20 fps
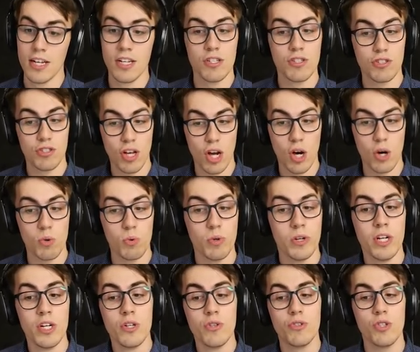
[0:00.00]

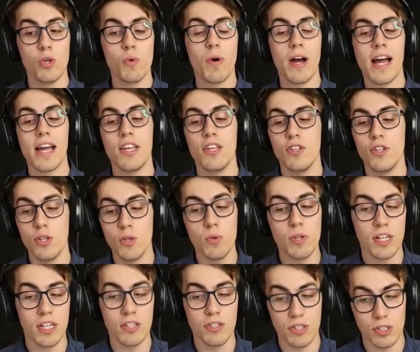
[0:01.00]
So, do what you
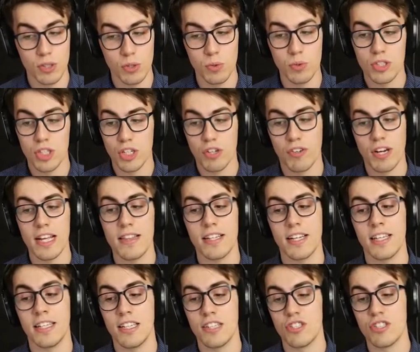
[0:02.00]
can do to create the
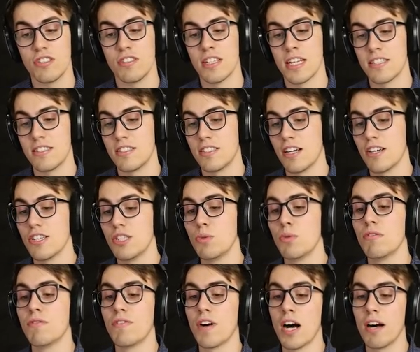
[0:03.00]
conditions necessary
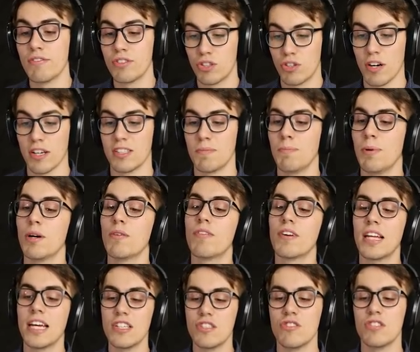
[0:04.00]
to evolve trust. Build
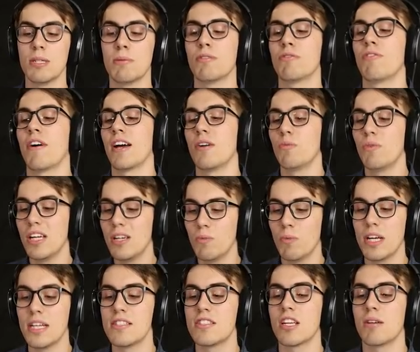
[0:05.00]
relationships, find
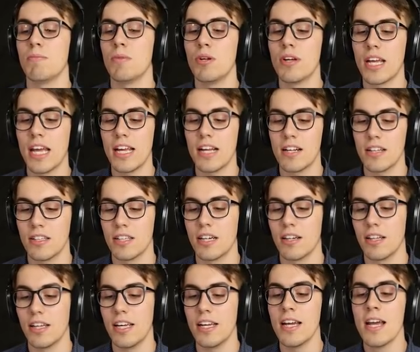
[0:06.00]
win-wins, communicate
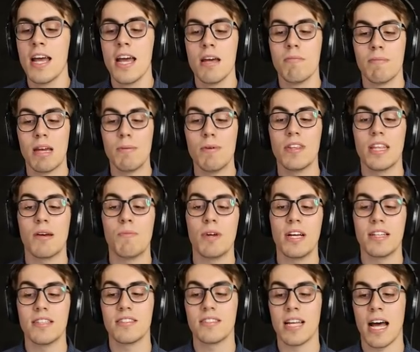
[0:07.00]
clearly. Maybe then we
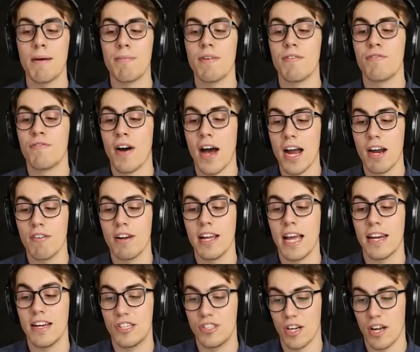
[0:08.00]
can stop firing
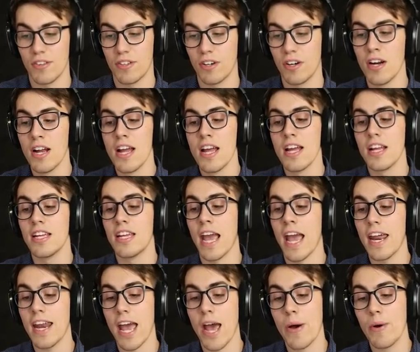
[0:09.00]
at each other,
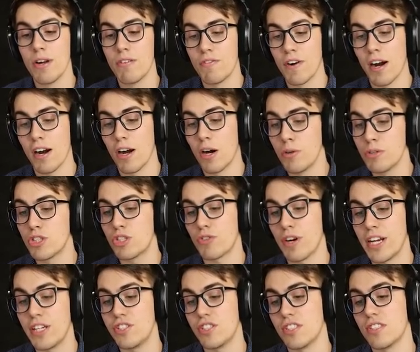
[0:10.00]
get out of our own
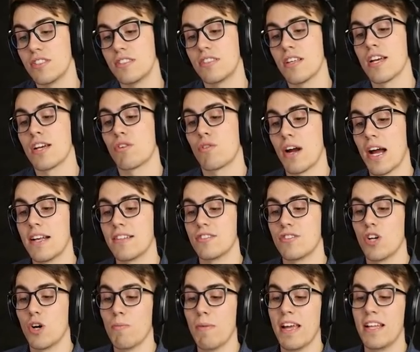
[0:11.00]
trenches, cross
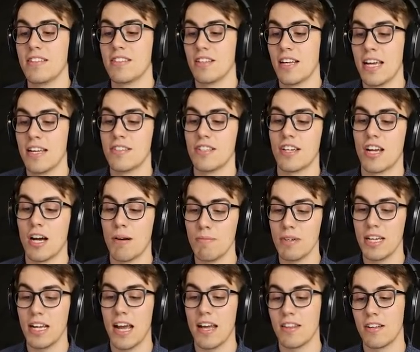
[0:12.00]
no man's land to come
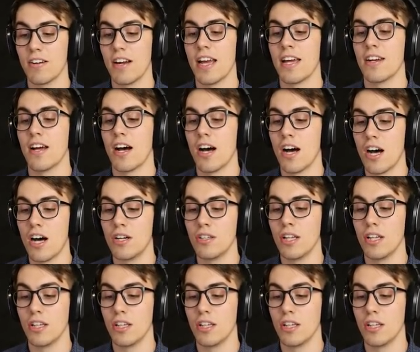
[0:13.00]
together and all